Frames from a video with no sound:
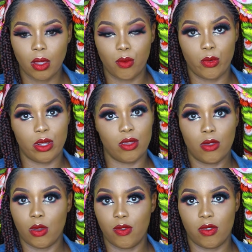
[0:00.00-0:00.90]
really
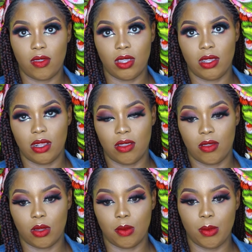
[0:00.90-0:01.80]
tough, to say the
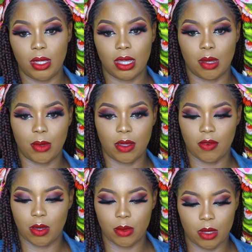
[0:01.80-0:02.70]
least, on me and my
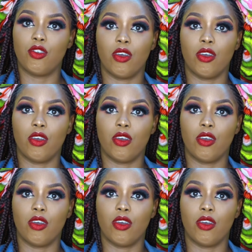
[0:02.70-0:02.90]
family.